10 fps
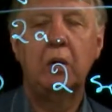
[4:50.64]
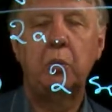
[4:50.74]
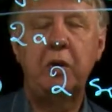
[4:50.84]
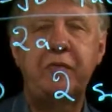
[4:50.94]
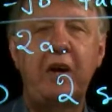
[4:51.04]

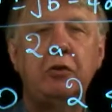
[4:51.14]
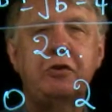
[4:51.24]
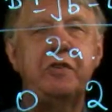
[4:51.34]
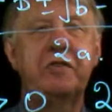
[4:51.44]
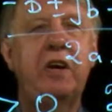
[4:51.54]
Well, if delta
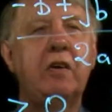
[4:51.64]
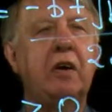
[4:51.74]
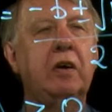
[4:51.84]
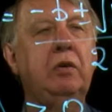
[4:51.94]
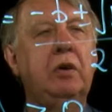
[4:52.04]
is
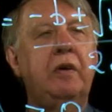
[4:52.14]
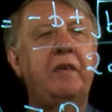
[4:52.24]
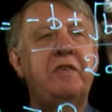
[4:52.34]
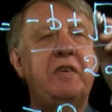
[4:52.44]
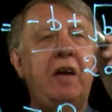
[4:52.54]
zero,
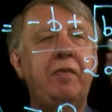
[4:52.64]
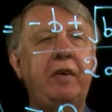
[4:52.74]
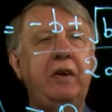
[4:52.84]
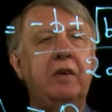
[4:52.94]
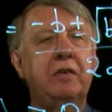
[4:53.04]
there's
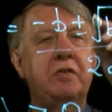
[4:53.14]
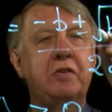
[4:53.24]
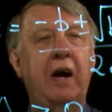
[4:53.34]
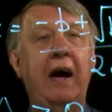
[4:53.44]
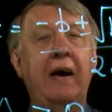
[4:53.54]
nothing
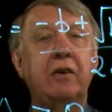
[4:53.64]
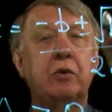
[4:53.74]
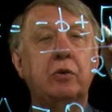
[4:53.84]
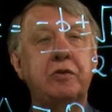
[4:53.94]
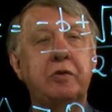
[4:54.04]
to add
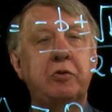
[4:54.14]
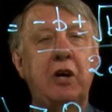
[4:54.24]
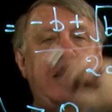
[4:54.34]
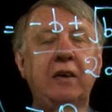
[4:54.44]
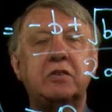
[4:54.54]
or
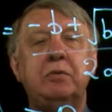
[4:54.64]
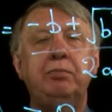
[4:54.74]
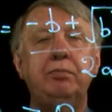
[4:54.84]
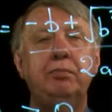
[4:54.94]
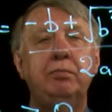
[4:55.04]
subtract.
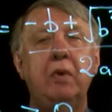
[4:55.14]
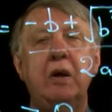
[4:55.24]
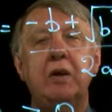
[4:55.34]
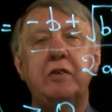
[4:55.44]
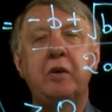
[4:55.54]

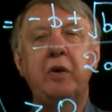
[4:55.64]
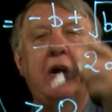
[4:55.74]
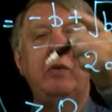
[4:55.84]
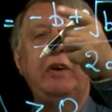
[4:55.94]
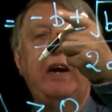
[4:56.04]
So I
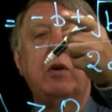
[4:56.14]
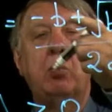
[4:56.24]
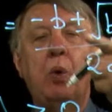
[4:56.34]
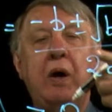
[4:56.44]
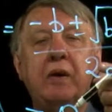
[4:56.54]
only get
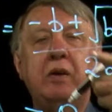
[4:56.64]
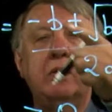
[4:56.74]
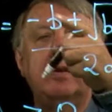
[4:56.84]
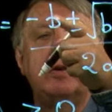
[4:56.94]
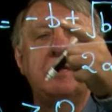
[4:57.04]
one
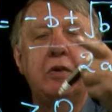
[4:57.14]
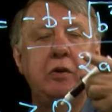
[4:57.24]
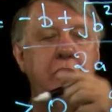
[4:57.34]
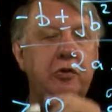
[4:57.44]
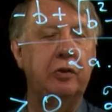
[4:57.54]

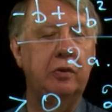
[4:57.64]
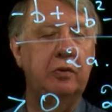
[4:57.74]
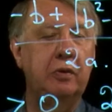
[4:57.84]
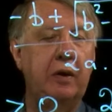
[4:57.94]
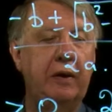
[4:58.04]
solution.
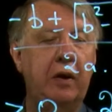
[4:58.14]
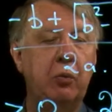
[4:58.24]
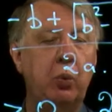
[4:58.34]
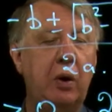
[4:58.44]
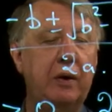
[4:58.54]
I get
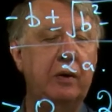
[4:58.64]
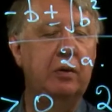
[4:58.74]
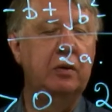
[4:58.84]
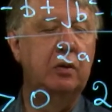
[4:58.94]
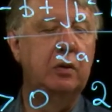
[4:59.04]
one
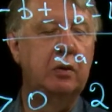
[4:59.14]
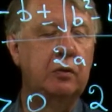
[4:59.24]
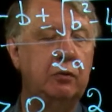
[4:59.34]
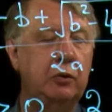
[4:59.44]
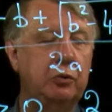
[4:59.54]

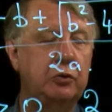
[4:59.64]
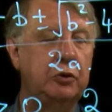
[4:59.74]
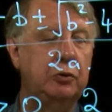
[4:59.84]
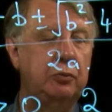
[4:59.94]
root.